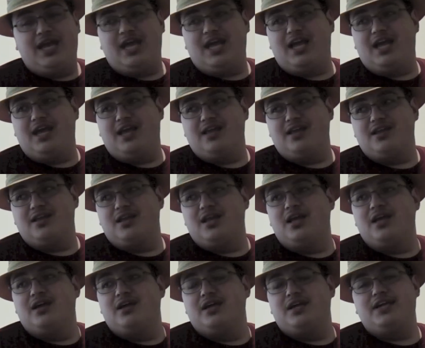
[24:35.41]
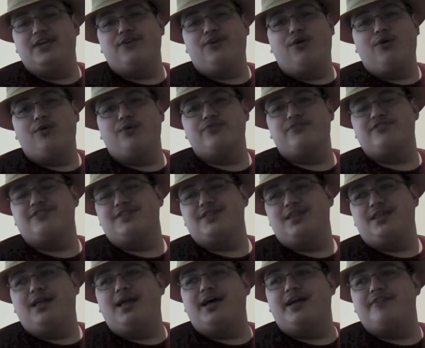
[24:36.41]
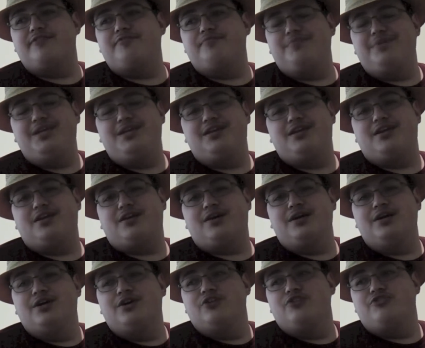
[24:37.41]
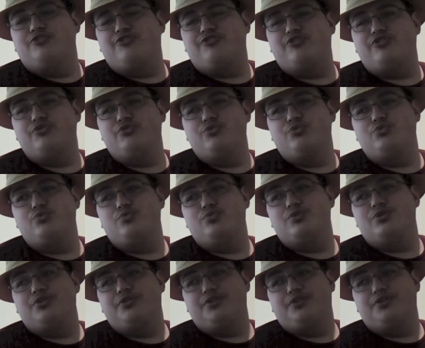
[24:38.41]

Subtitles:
and it holds a lot of meaning to